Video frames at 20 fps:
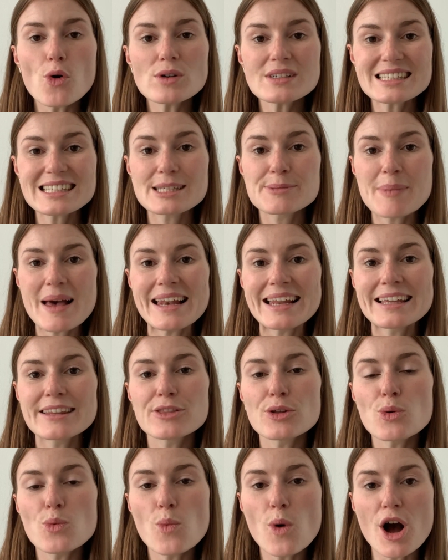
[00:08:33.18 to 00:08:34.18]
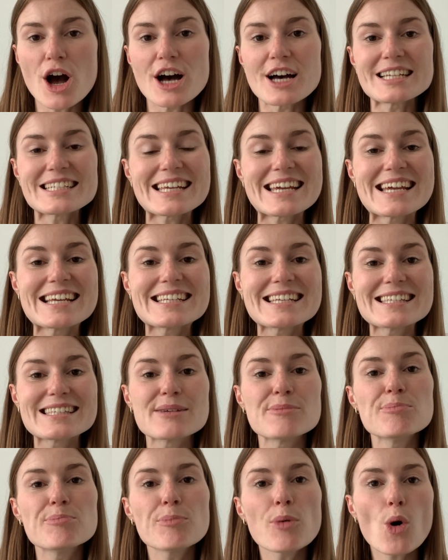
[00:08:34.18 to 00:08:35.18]
spelling the word, it is
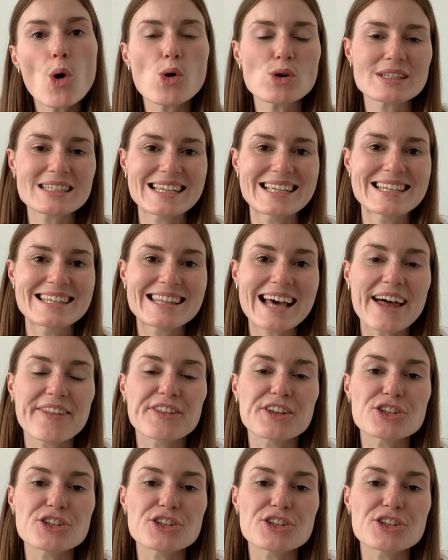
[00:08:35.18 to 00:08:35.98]
important that